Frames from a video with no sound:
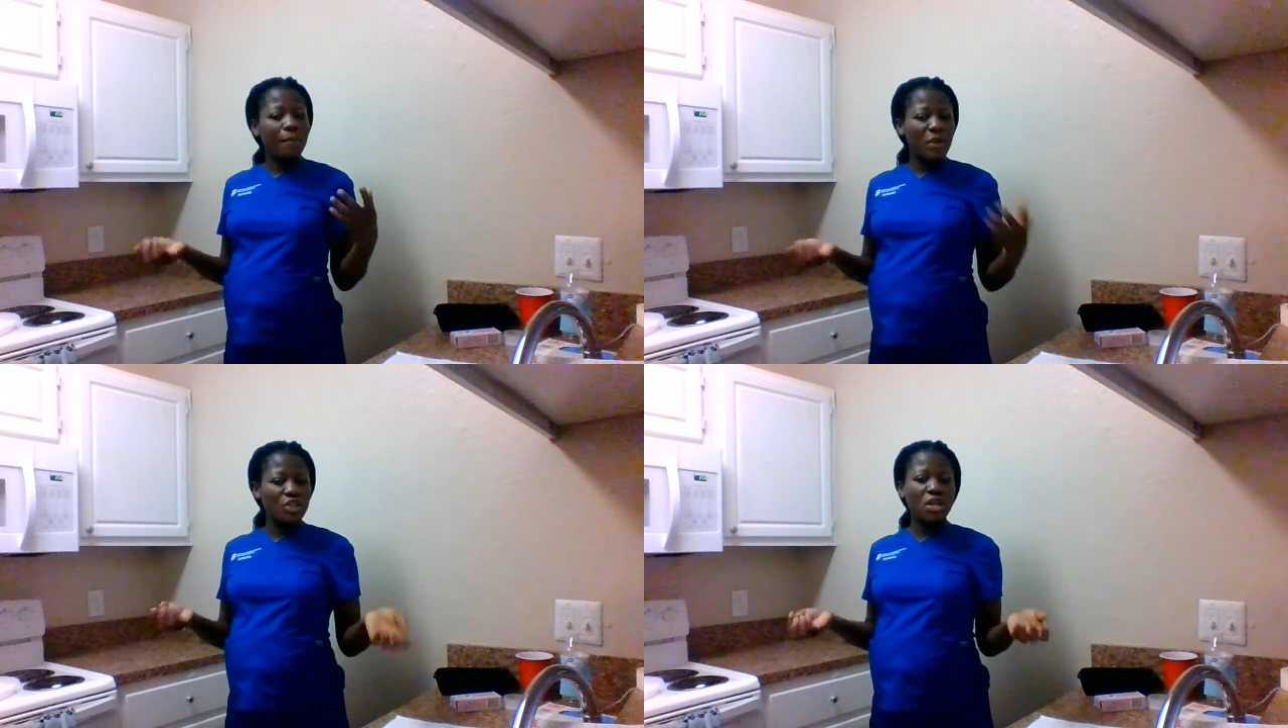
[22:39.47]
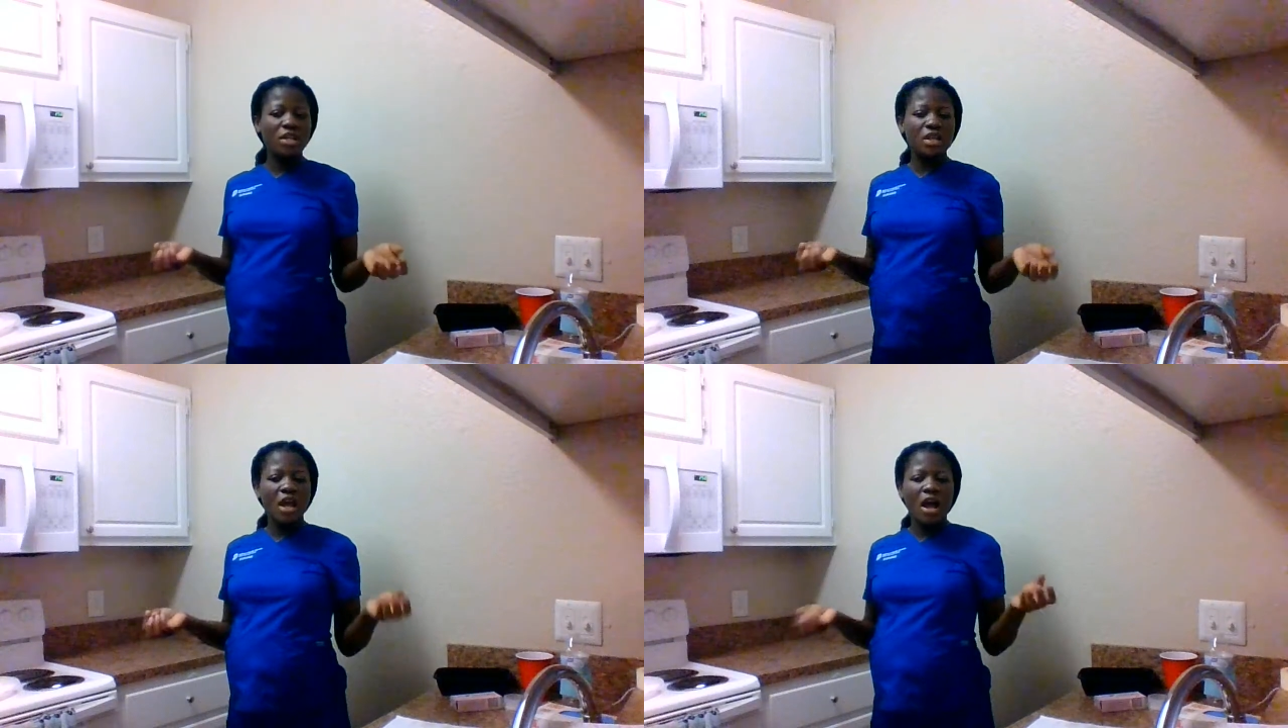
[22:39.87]

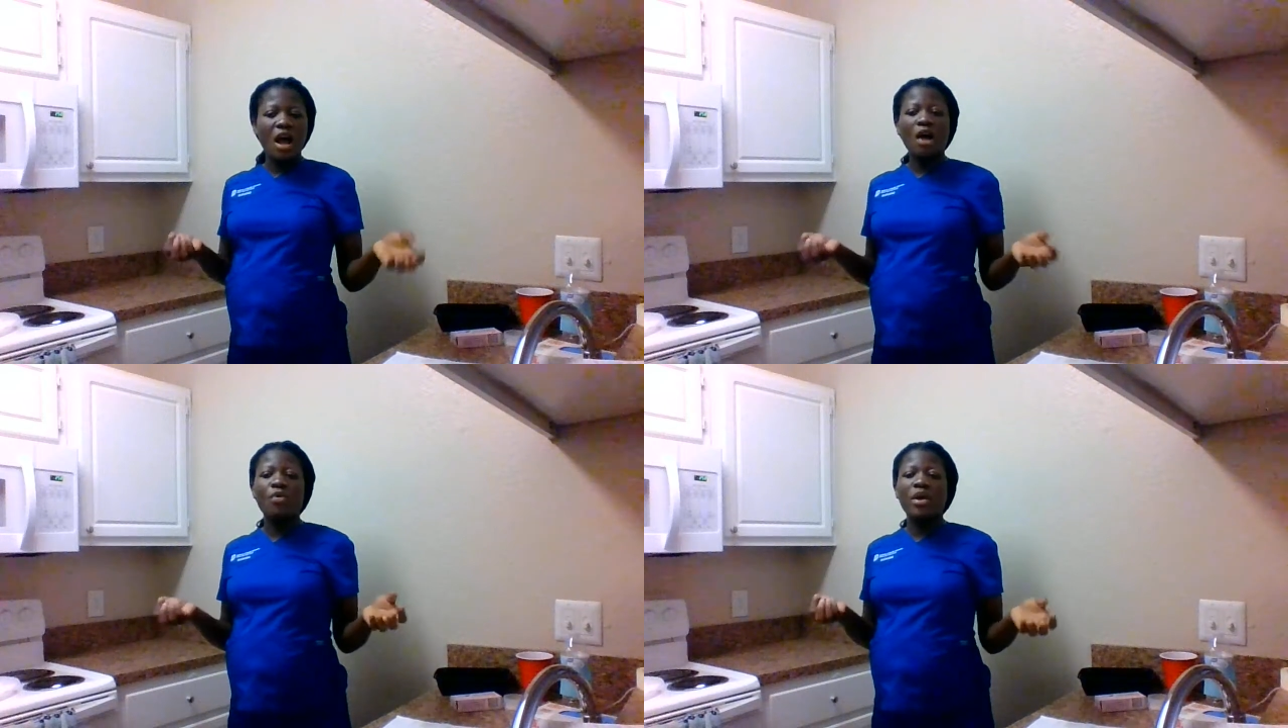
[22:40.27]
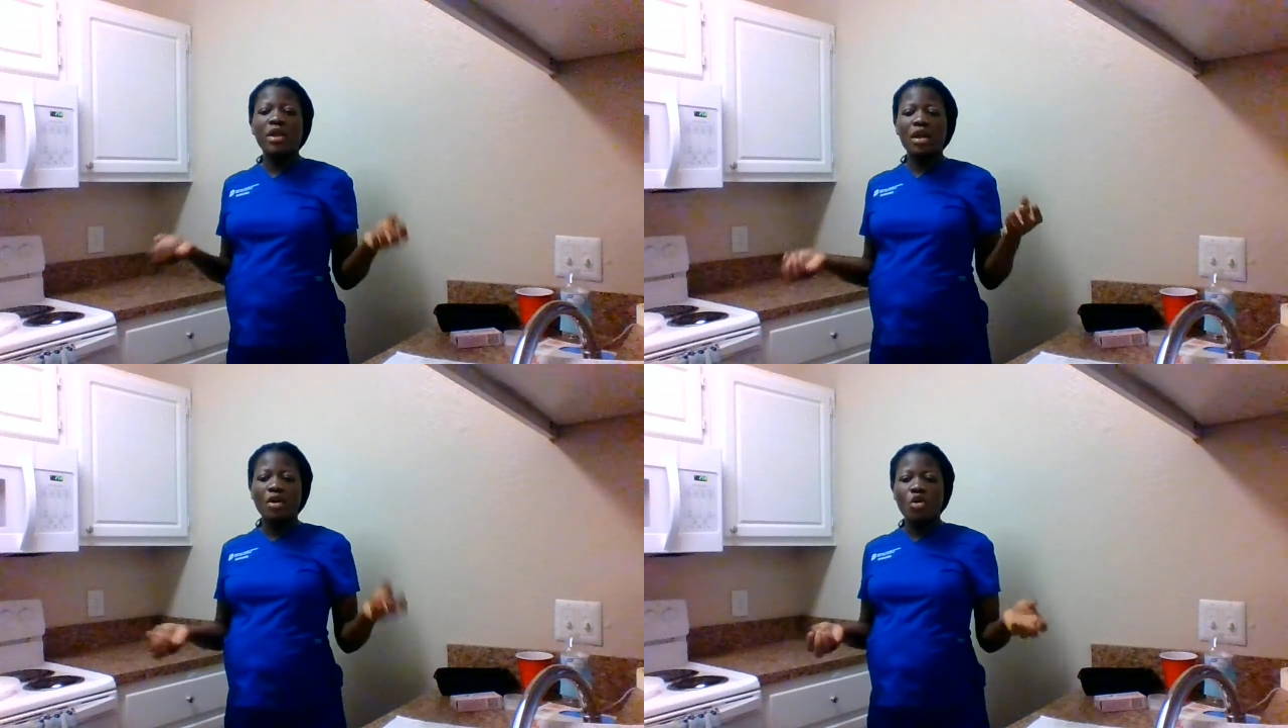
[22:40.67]
patient, I
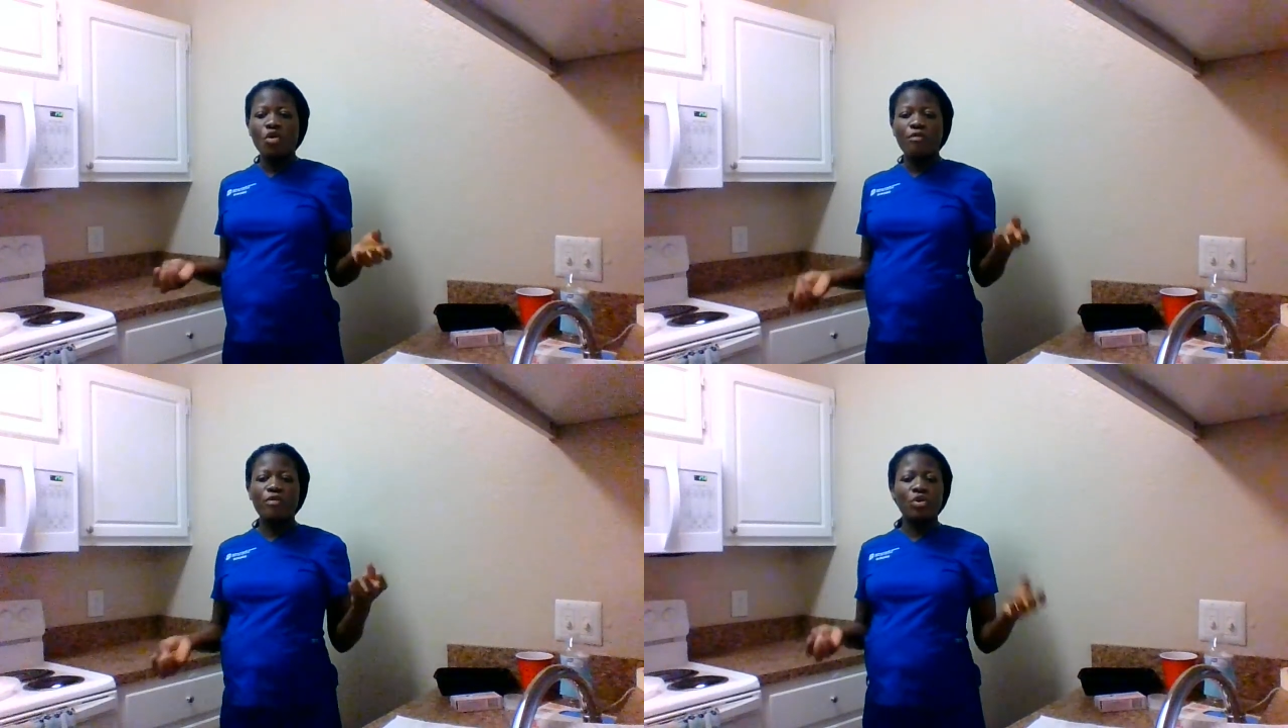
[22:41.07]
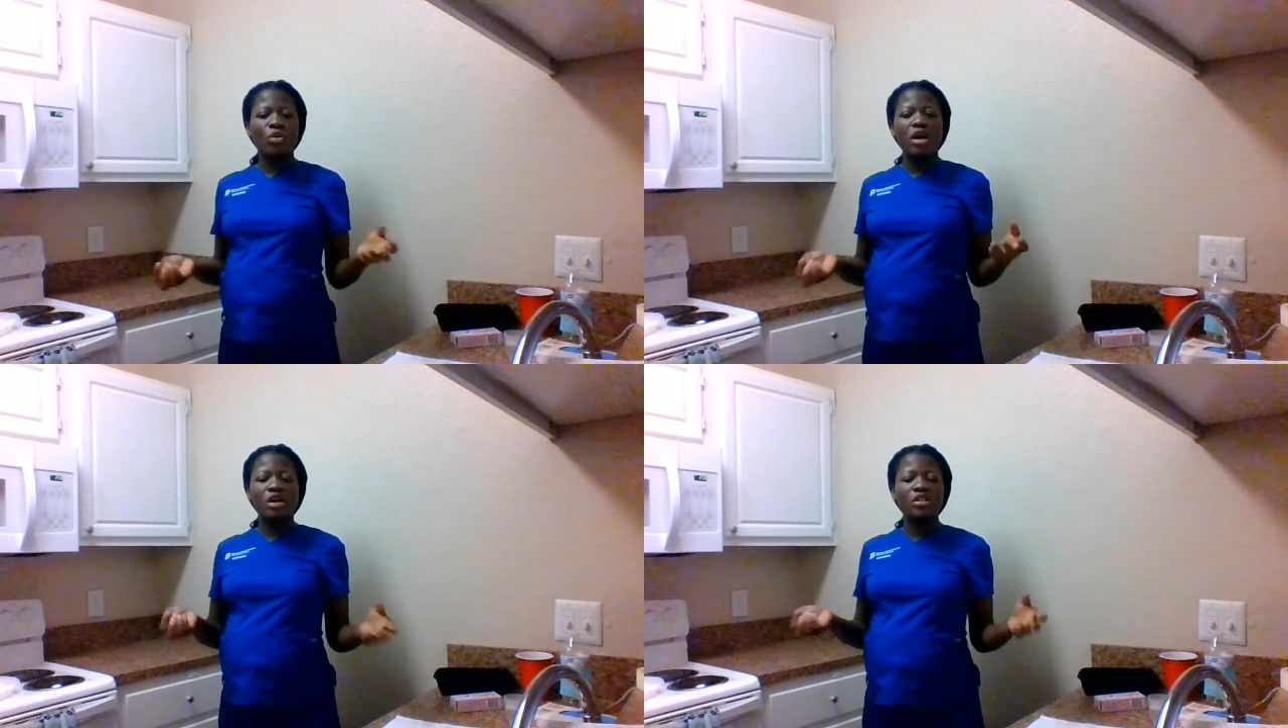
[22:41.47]
will
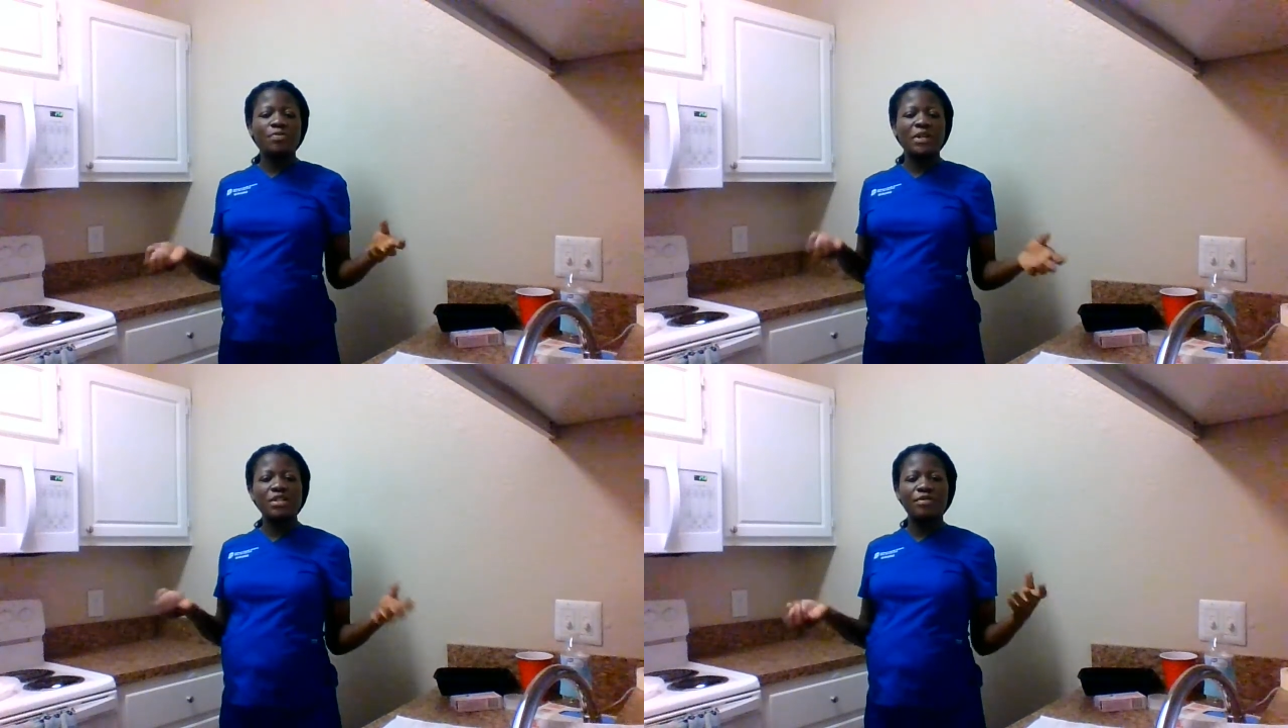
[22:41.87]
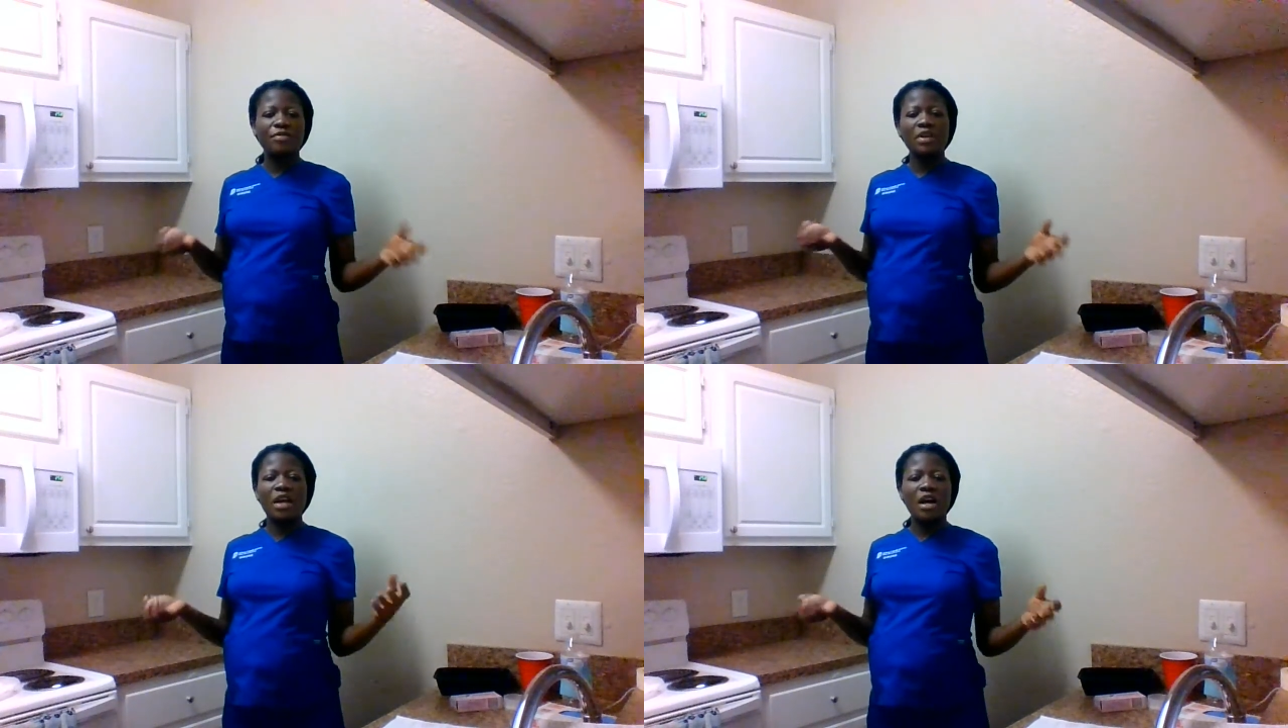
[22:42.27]
follow a specific